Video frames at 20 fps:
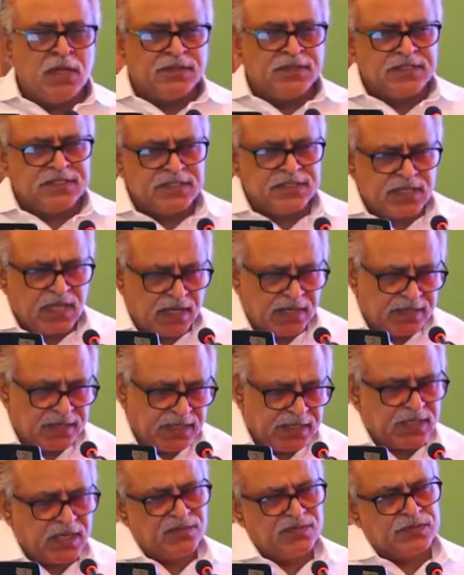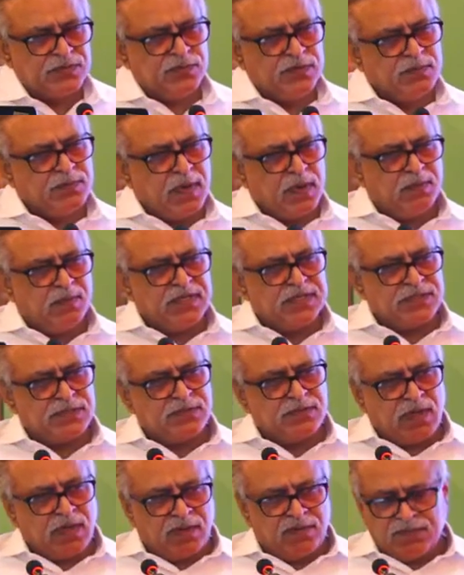This is our data which we
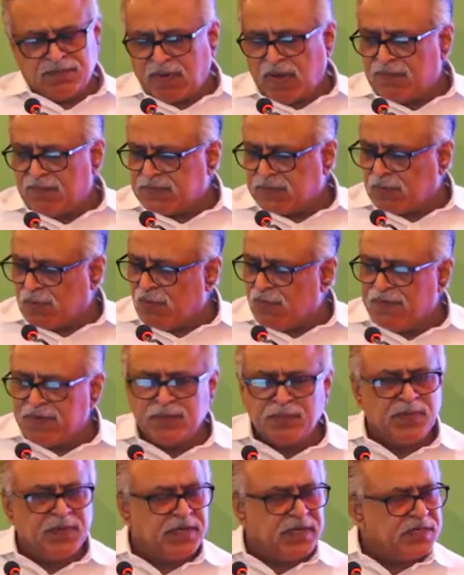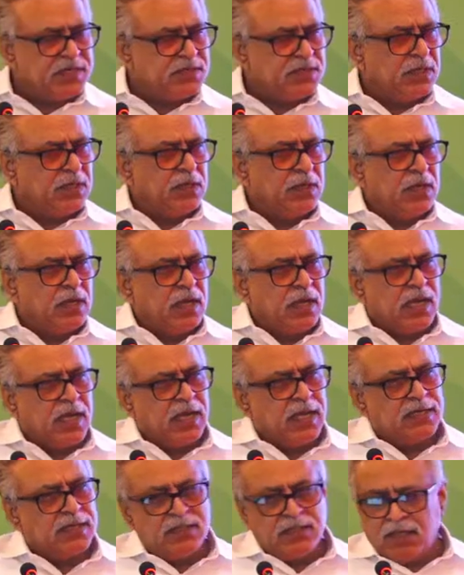published after COVID period,
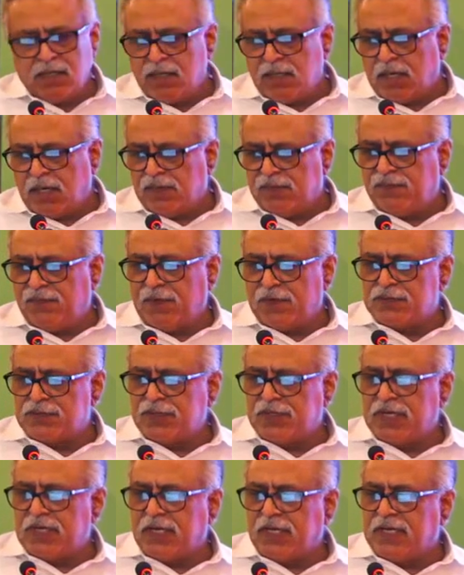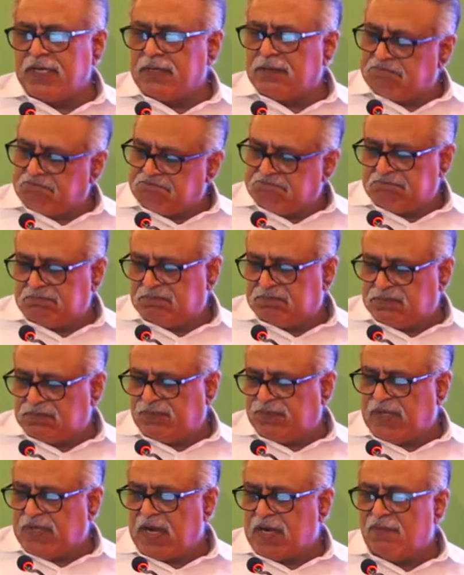and unfortunately,
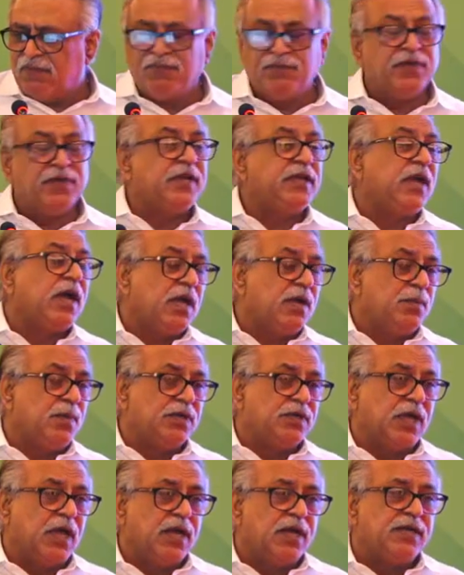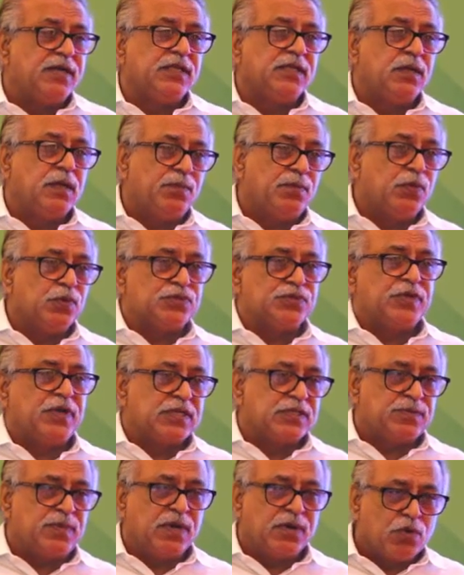we had a very high mortality in a
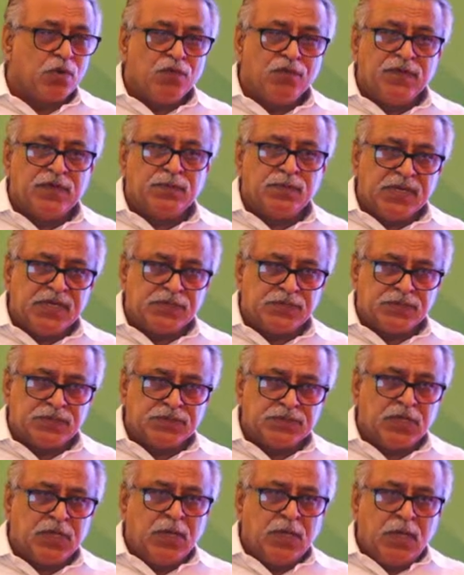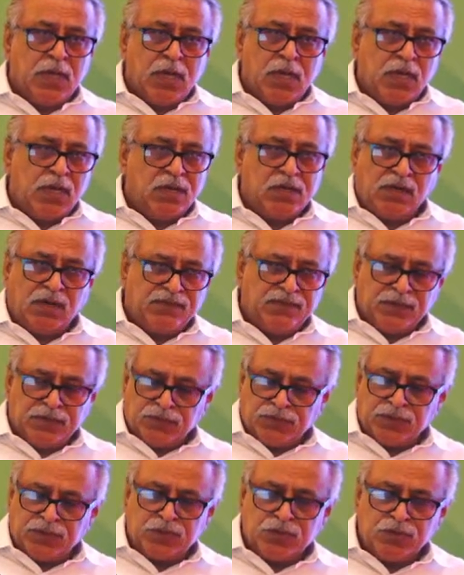post-transplant COVID patients, roughly
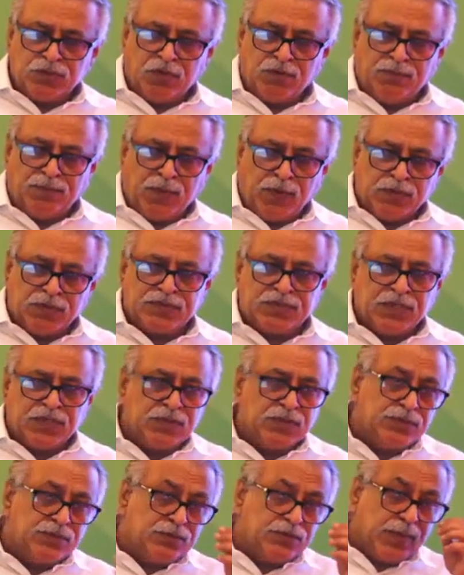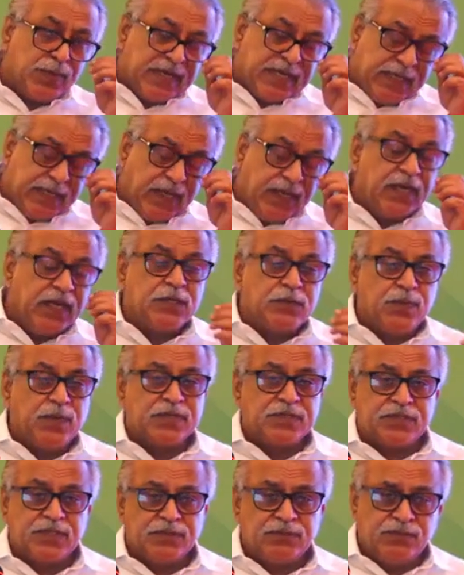to the tune of about
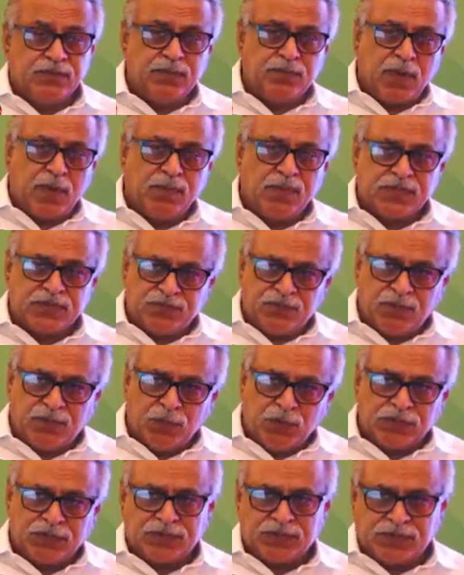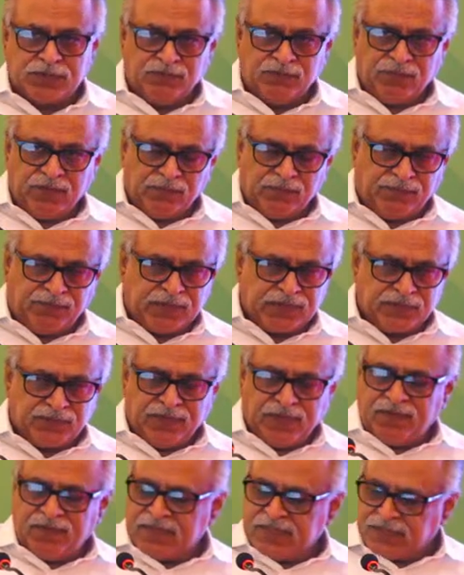28%. We published for both first
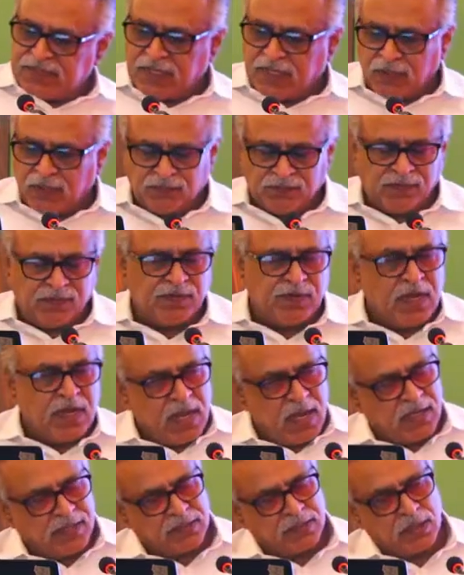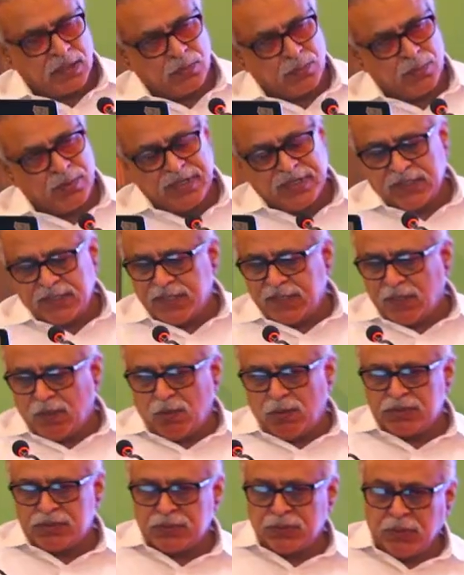wave and second wave, and a concluding data
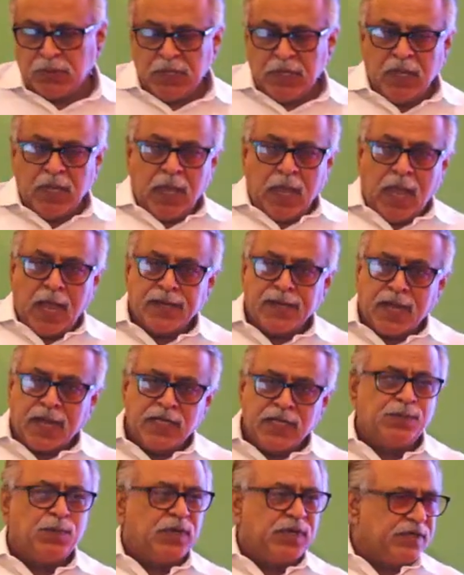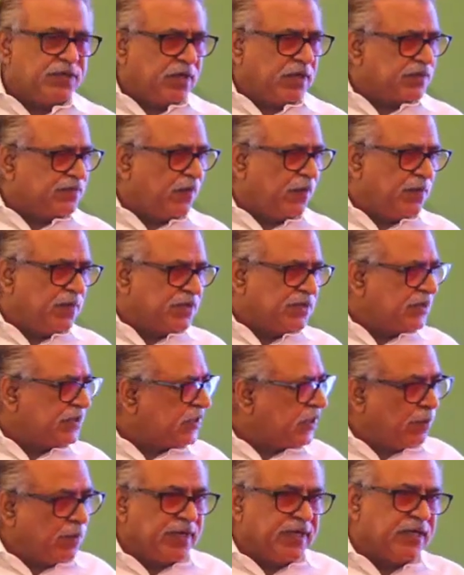also. And antibody transformation,
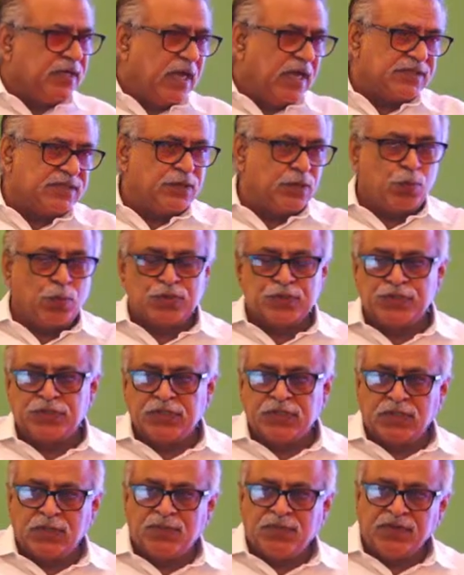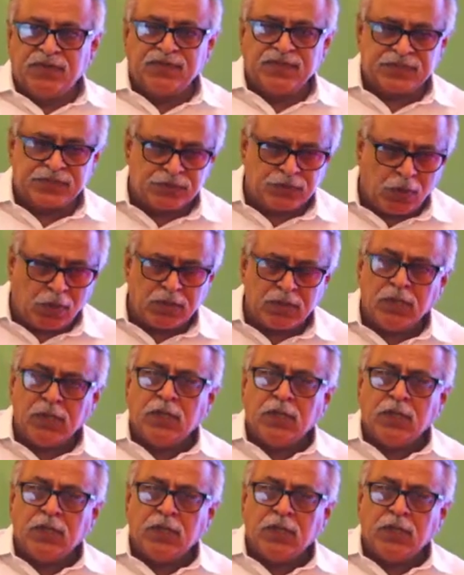somebody had asked the question in the previous talk.